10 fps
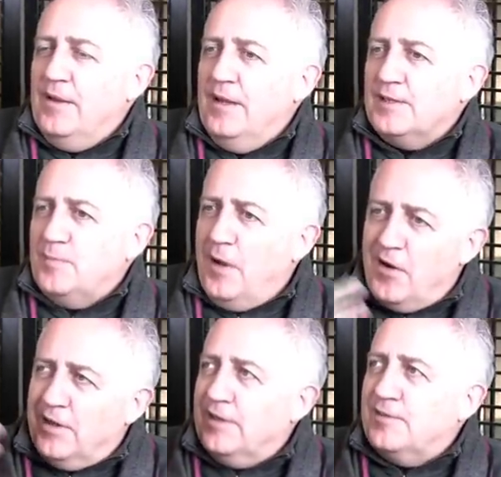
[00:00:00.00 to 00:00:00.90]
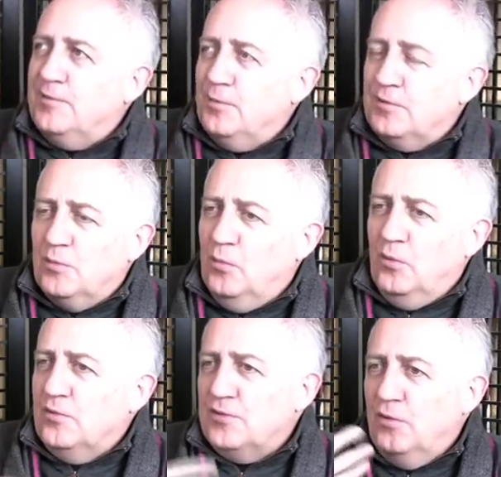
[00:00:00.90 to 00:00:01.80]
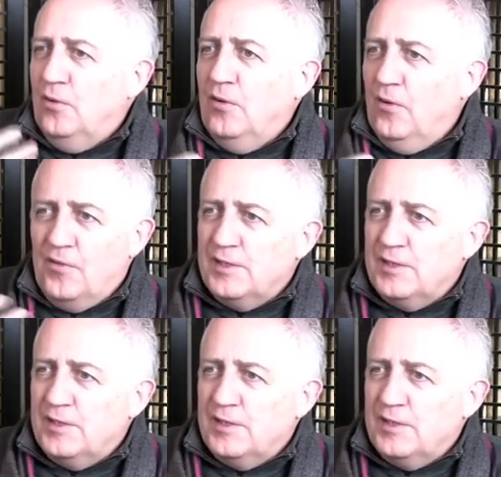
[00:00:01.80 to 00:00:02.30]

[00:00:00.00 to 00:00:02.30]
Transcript: aspiring to towards, or, or,